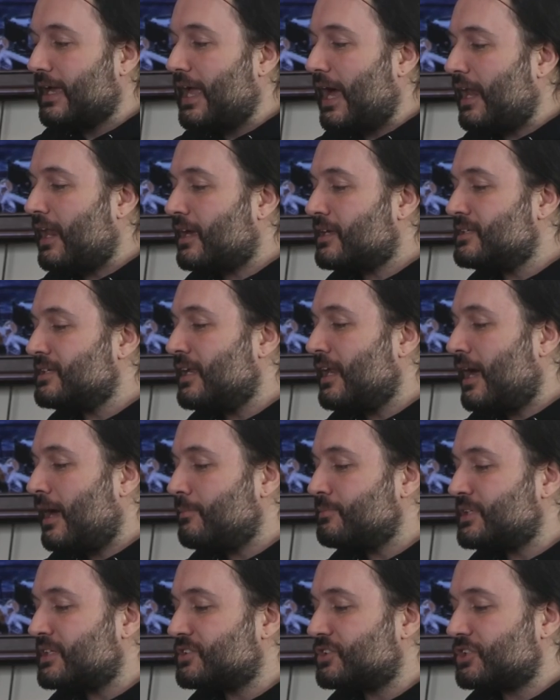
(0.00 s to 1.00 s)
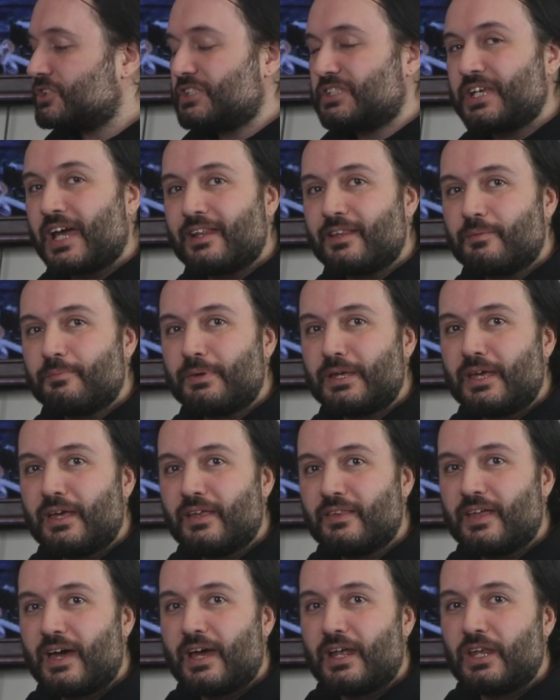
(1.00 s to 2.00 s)
Galaxy Lamps has just sent
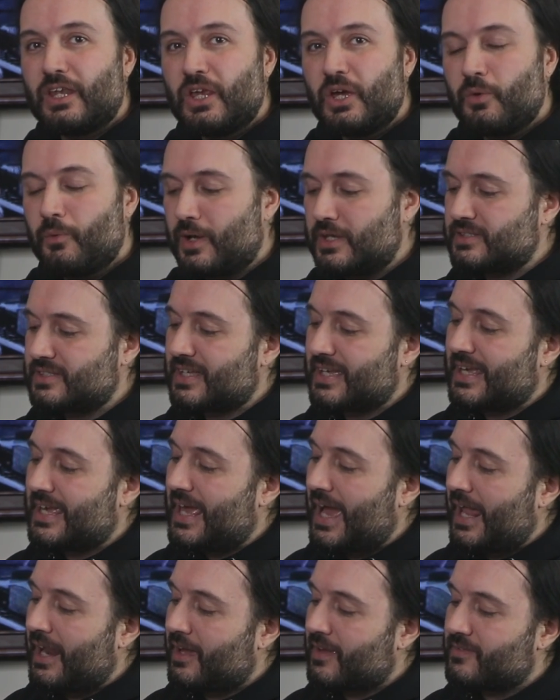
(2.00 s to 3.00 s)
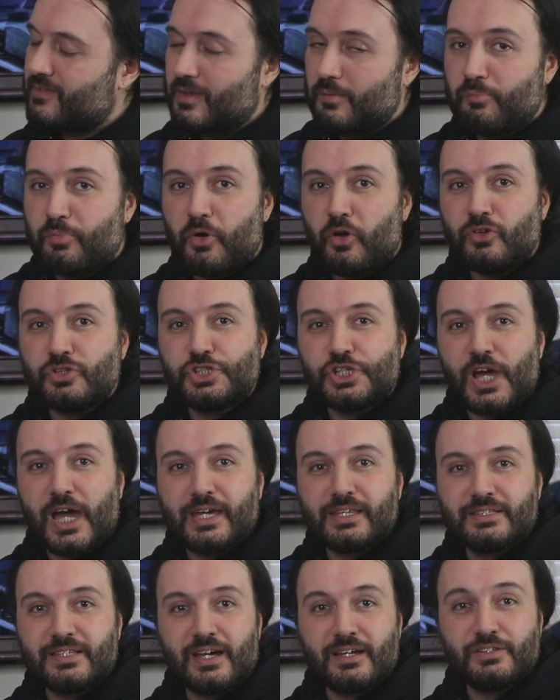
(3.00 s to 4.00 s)
me their newest Galaxy
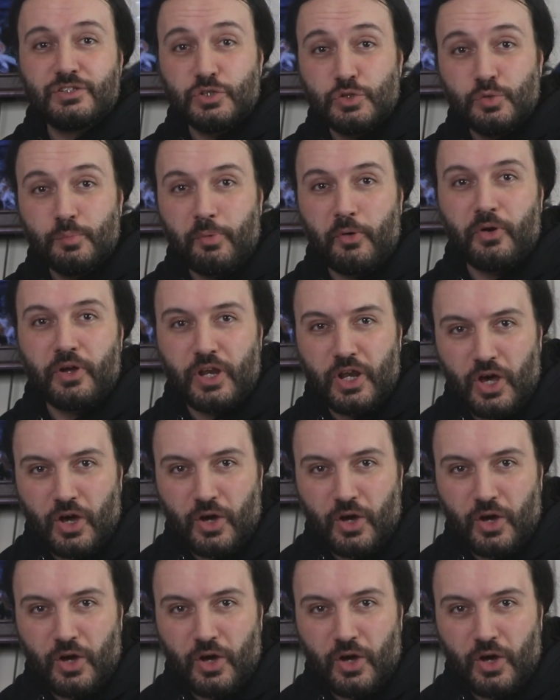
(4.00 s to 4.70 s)
Projector two point